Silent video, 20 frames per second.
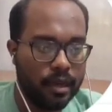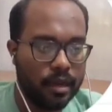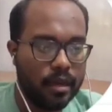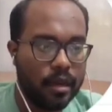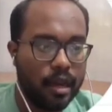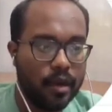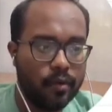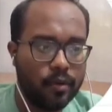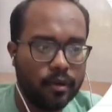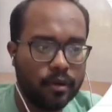
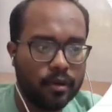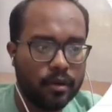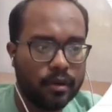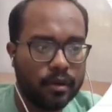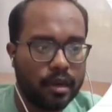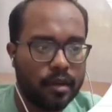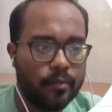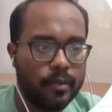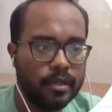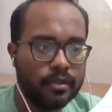Now
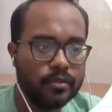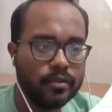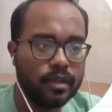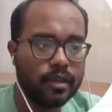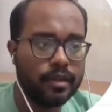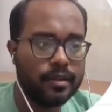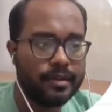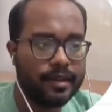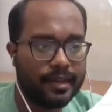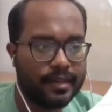coming to
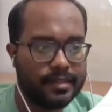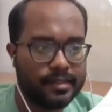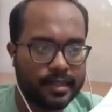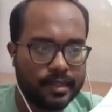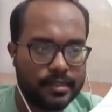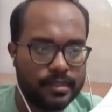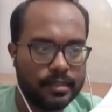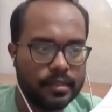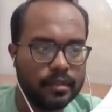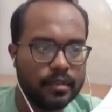the next
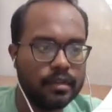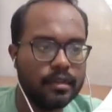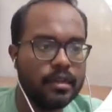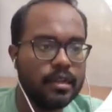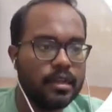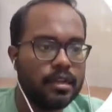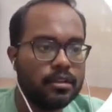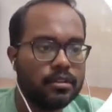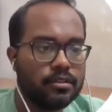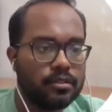agenda.
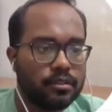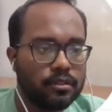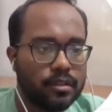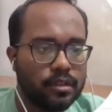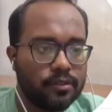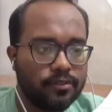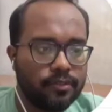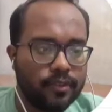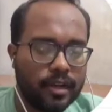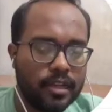So
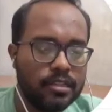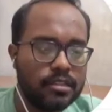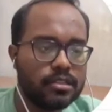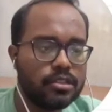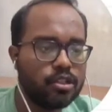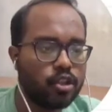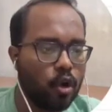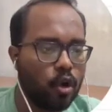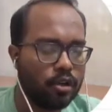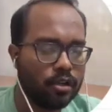the
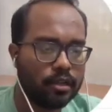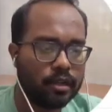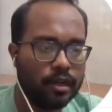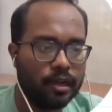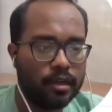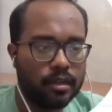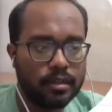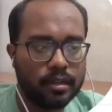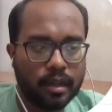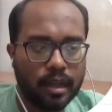first
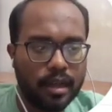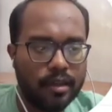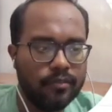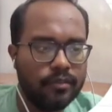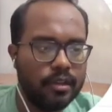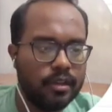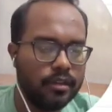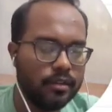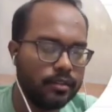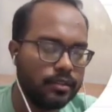shortcut I
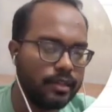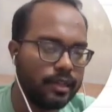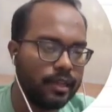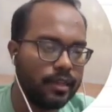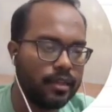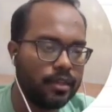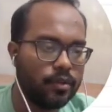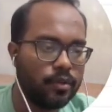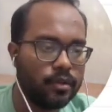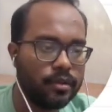will
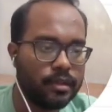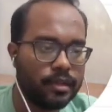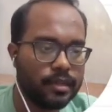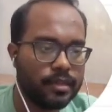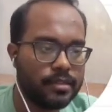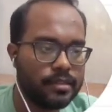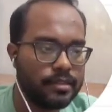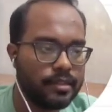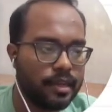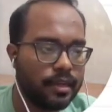tell you
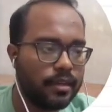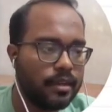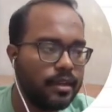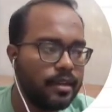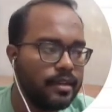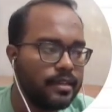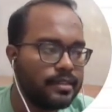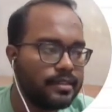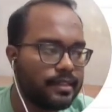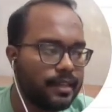is that
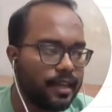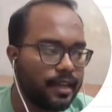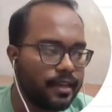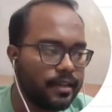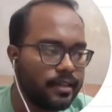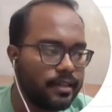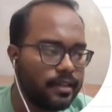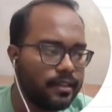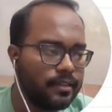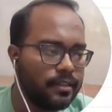
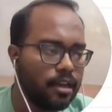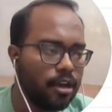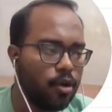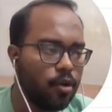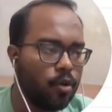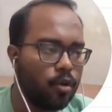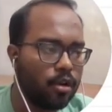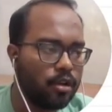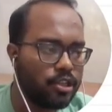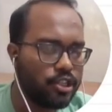selecting the
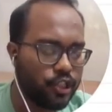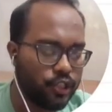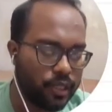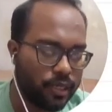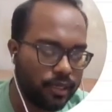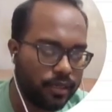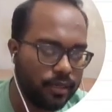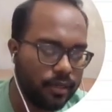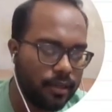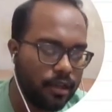whole
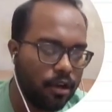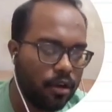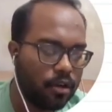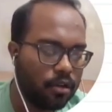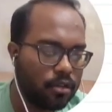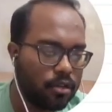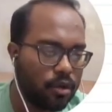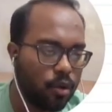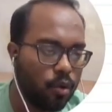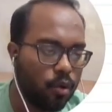sheet
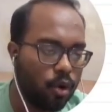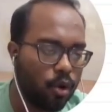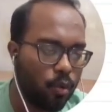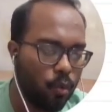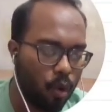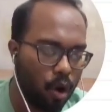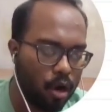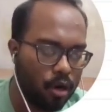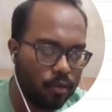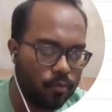or the whole
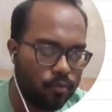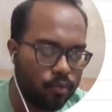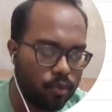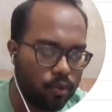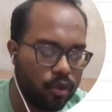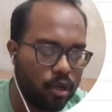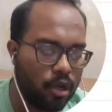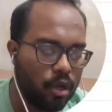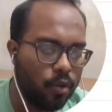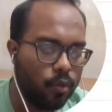
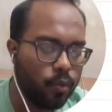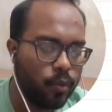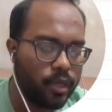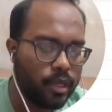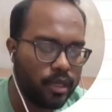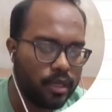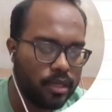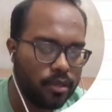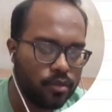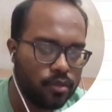workbook,
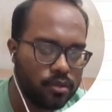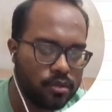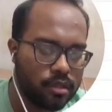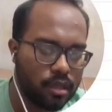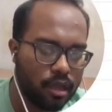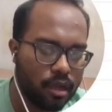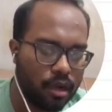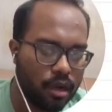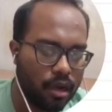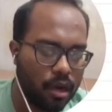we
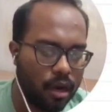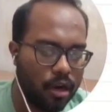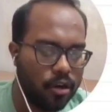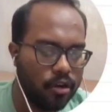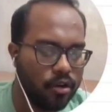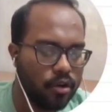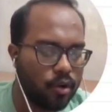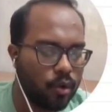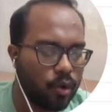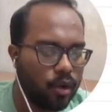use
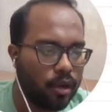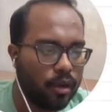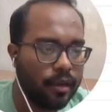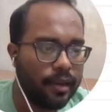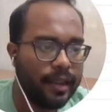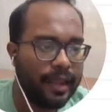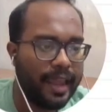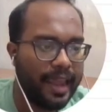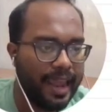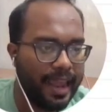Control
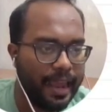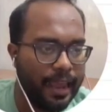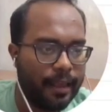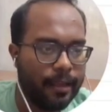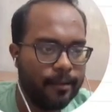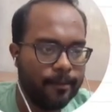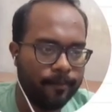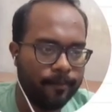A.